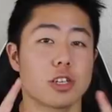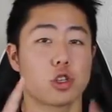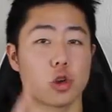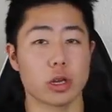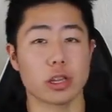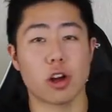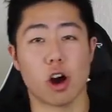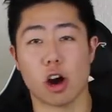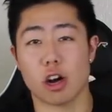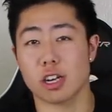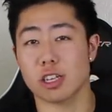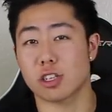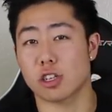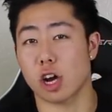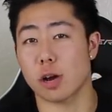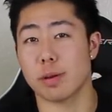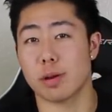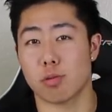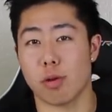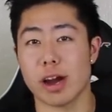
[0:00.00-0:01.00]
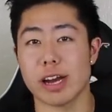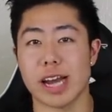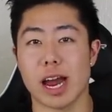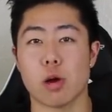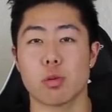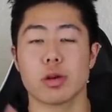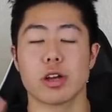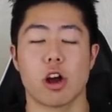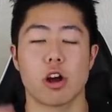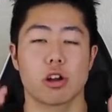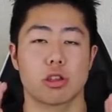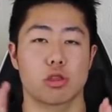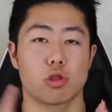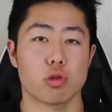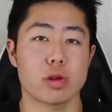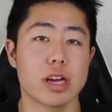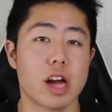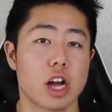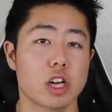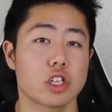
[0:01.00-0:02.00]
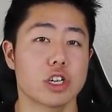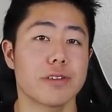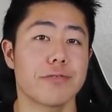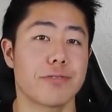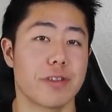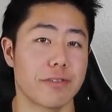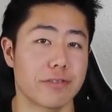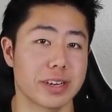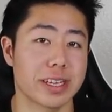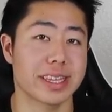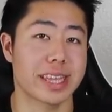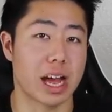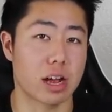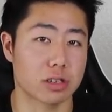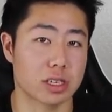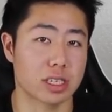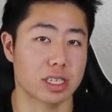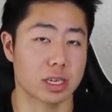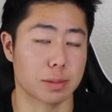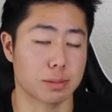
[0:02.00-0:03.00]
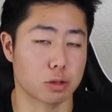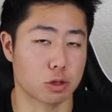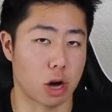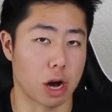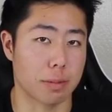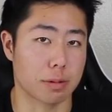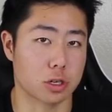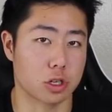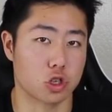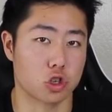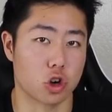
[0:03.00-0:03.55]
Join the Artist Army right now. We are 350,000 subscribers